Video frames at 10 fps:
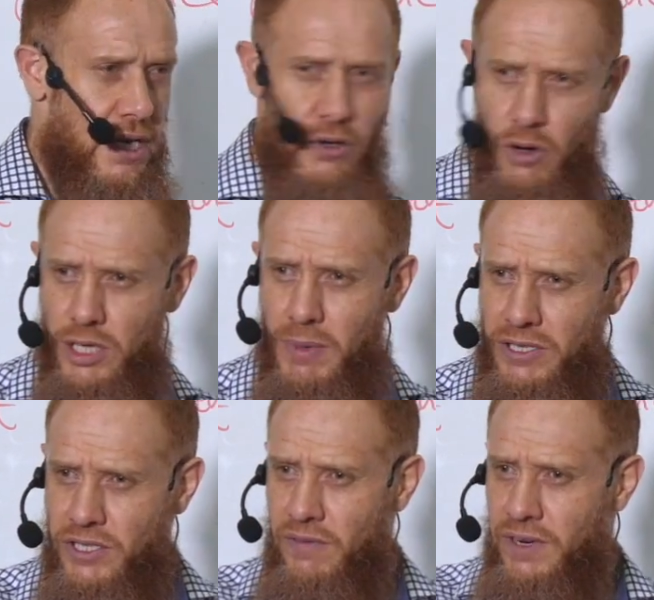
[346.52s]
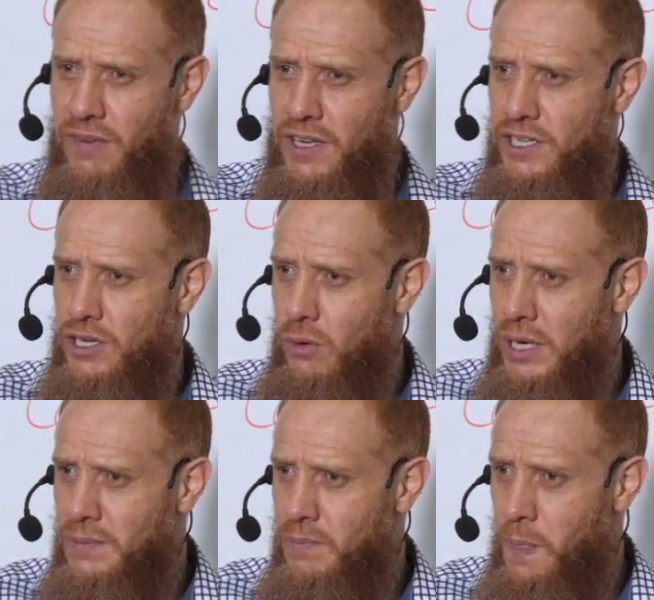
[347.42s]
You heard about a sovereign fund in
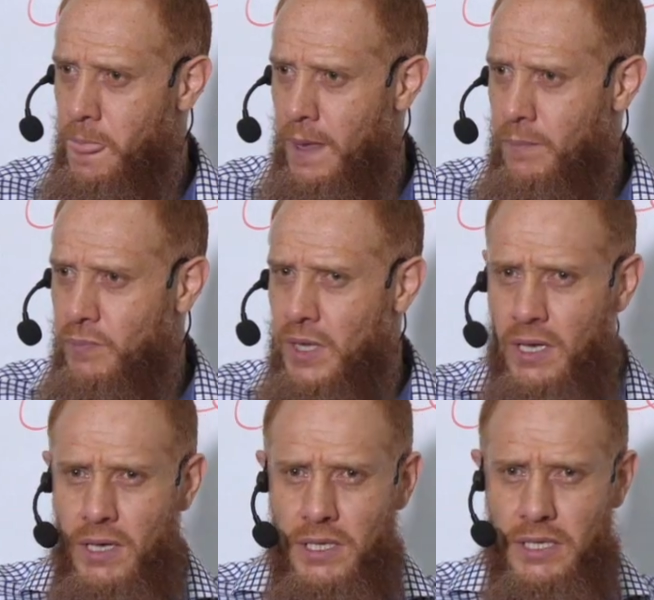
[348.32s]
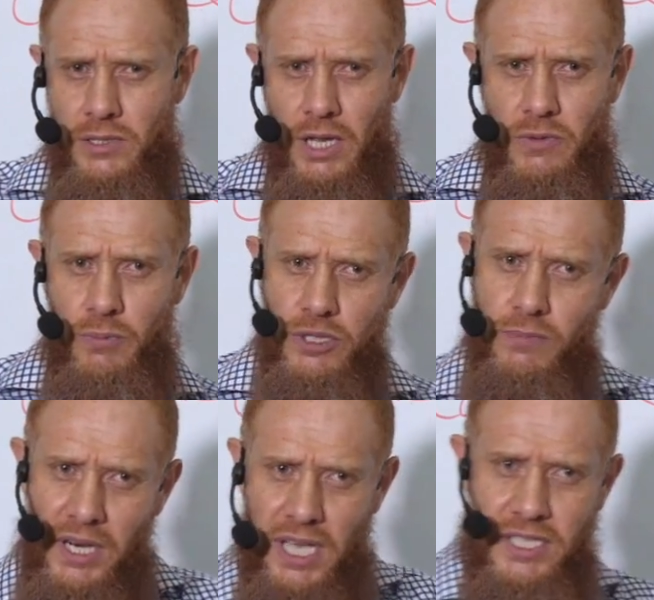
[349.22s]
Norway? It's that you put
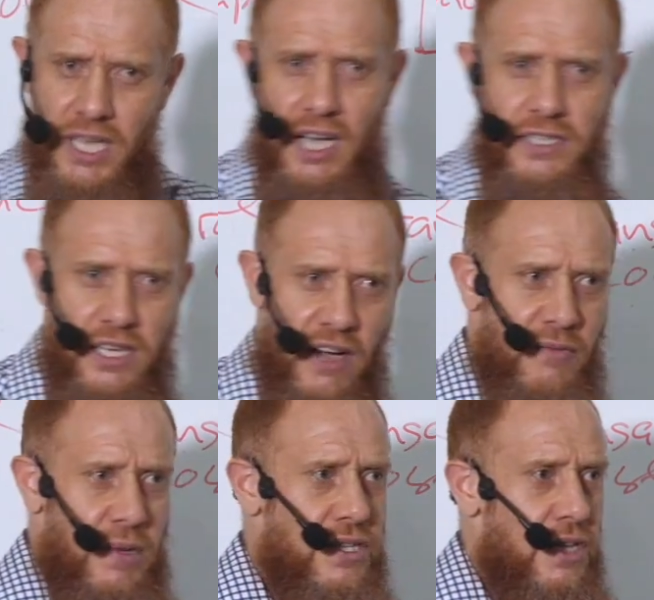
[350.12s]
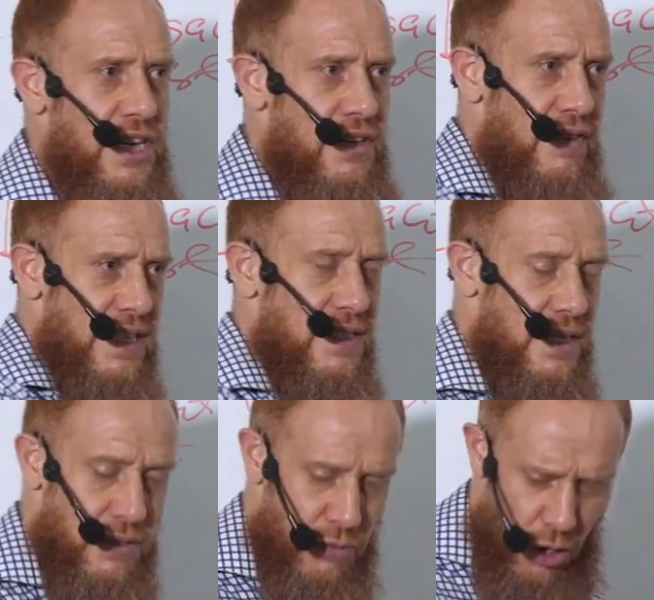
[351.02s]
money aside, the government, and invest
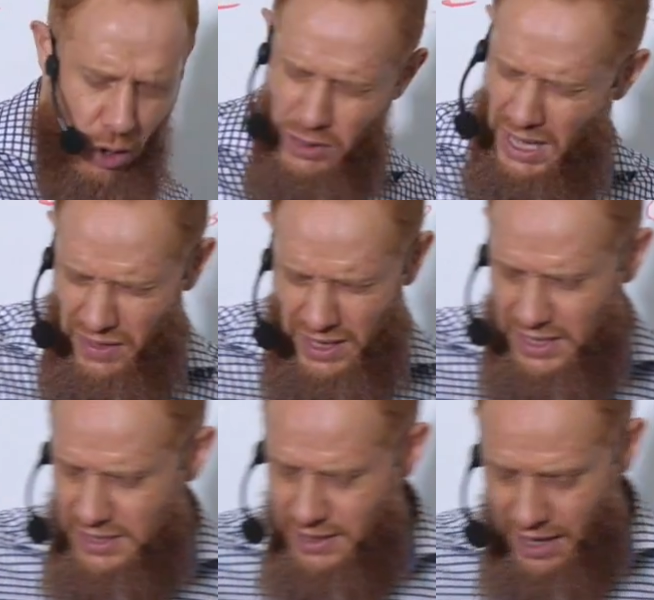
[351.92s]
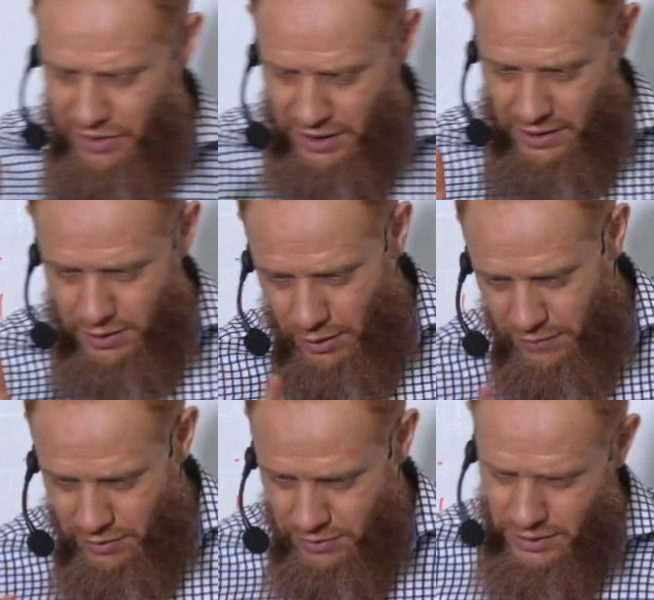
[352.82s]
it. So we own, I think you
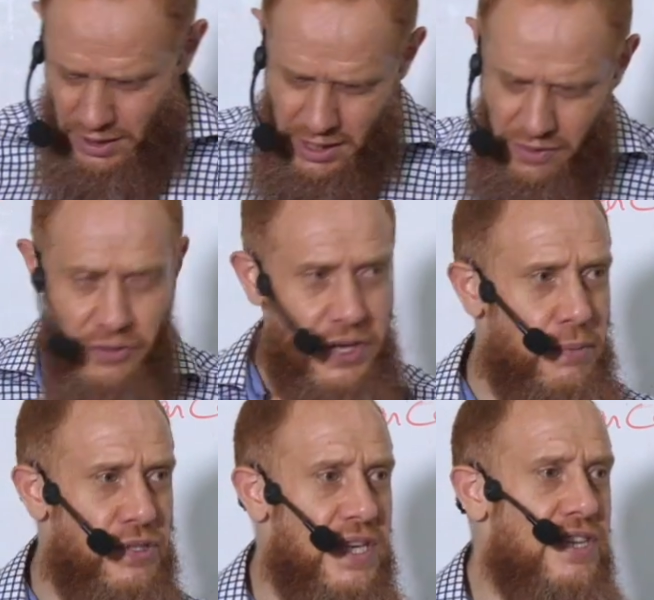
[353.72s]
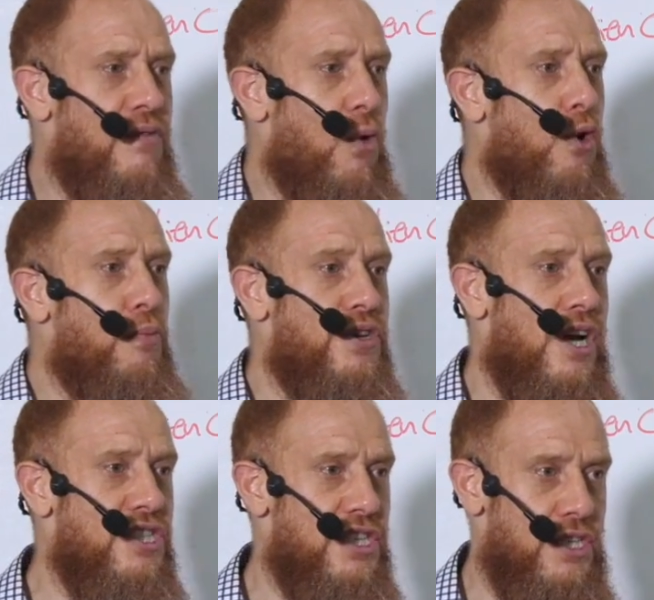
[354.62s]
have done 3% of all
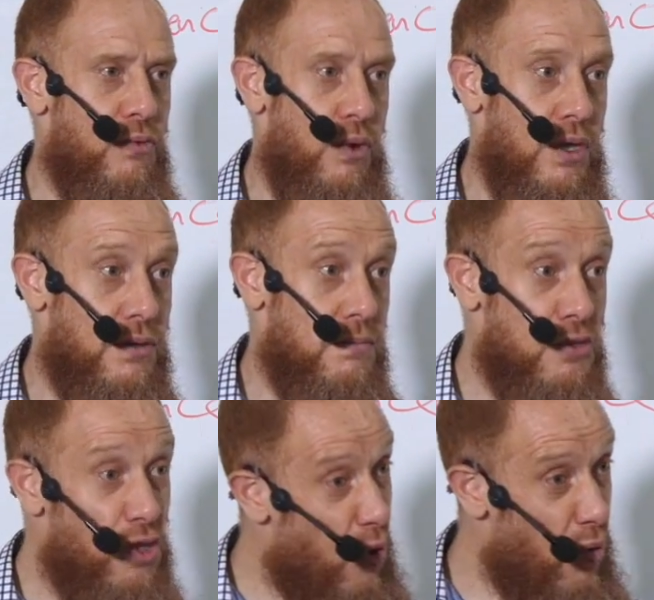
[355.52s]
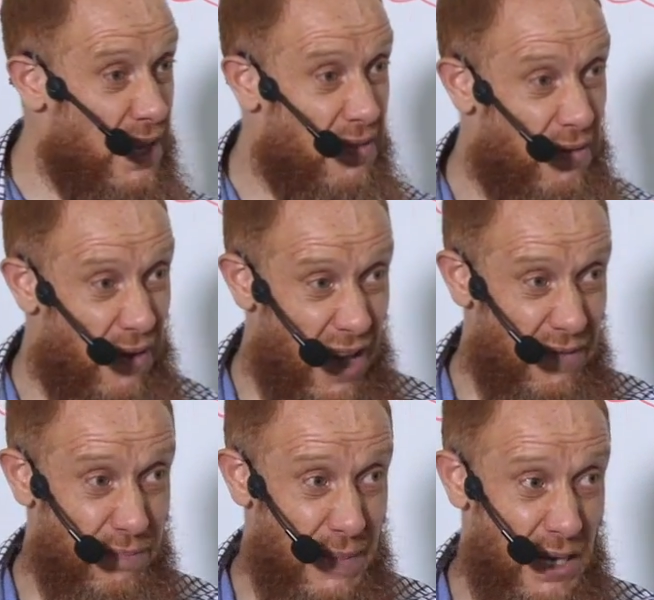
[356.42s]
production in the world. Norway,
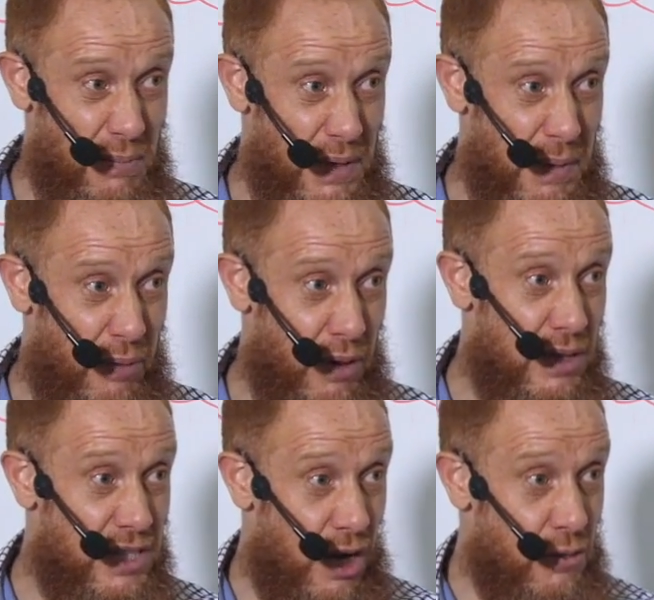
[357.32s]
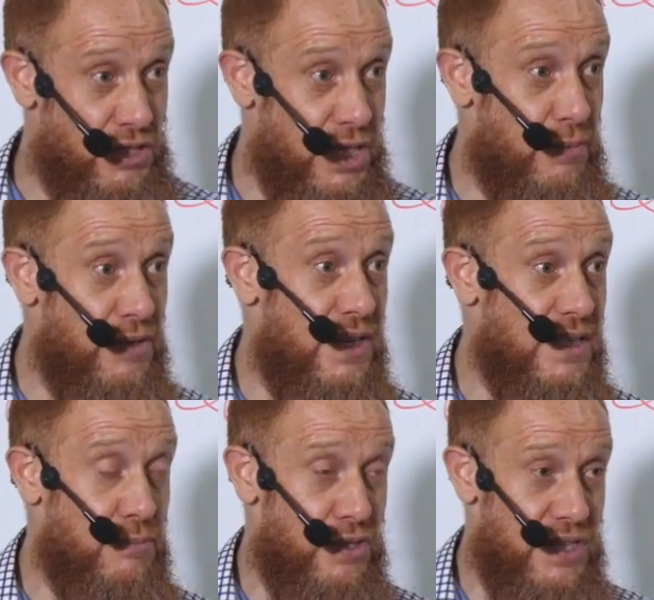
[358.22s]
5 million people, they own
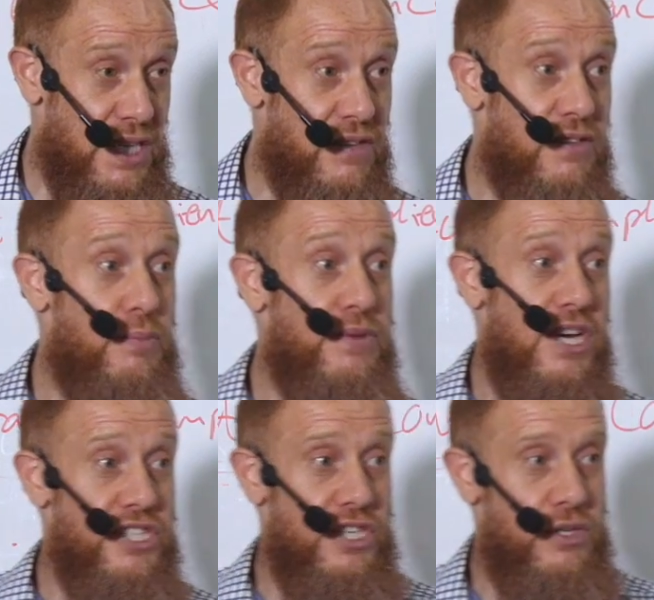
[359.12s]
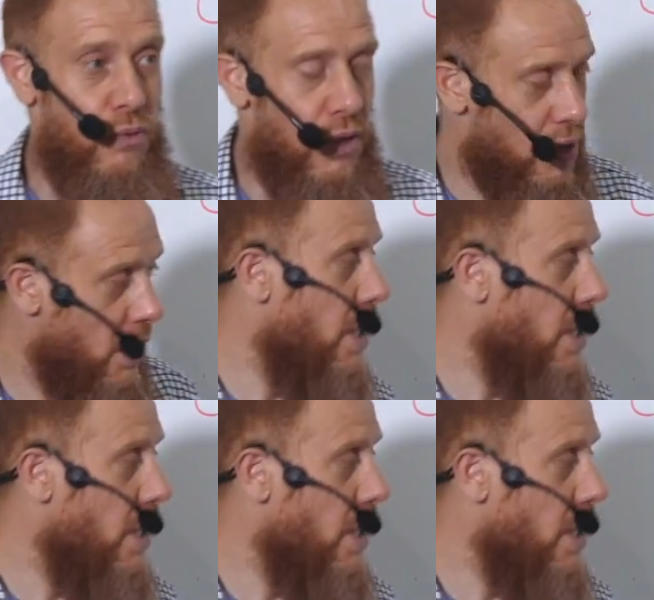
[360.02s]
3% of the production in the world.